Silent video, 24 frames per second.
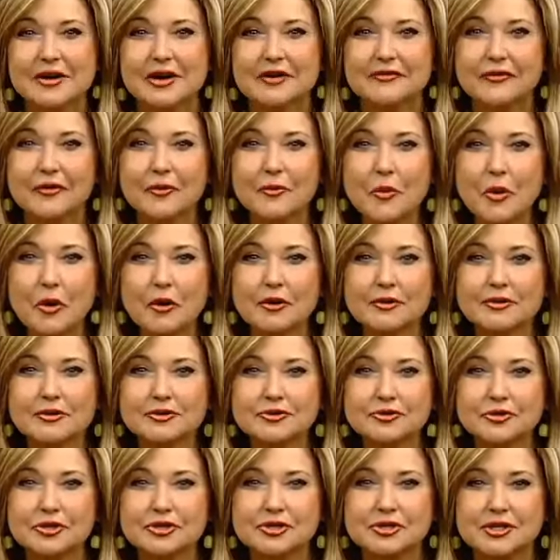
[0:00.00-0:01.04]
Well, for more
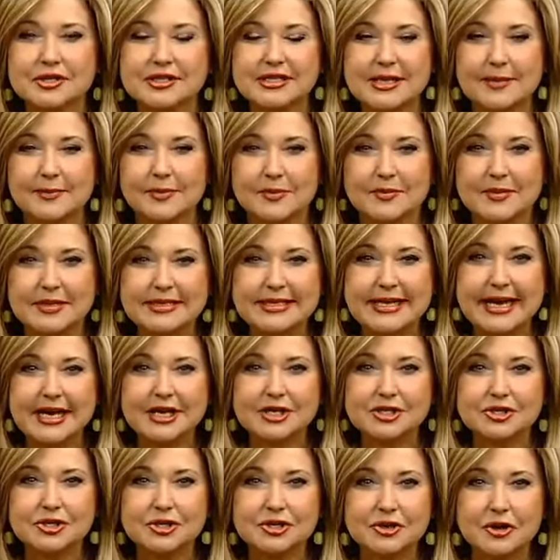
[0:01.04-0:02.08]
on nutritional
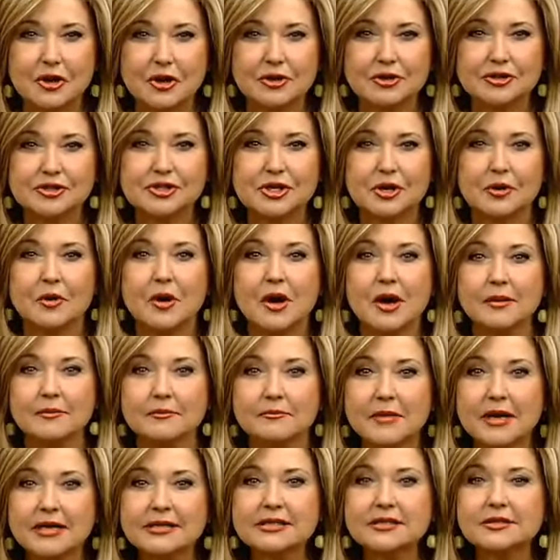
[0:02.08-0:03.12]
supplementation and also
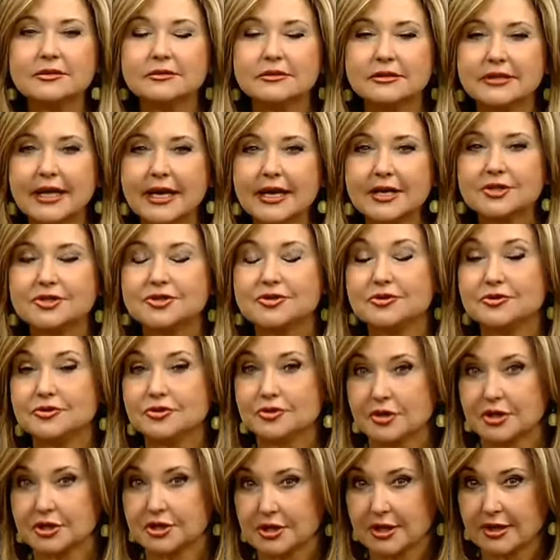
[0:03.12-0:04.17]
Muscle Gauge
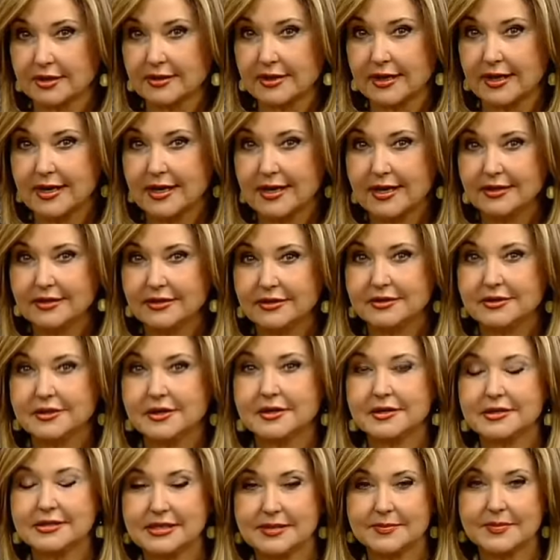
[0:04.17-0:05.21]
Nutrition, you
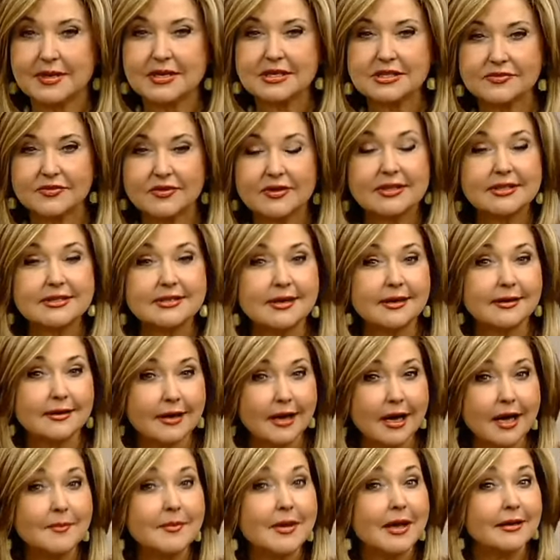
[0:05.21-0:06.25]
can go to
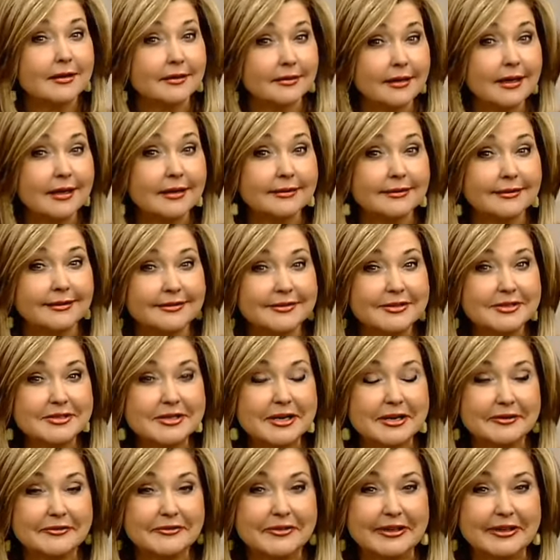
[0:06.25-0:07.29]
cbsphilly.com and click on the Talk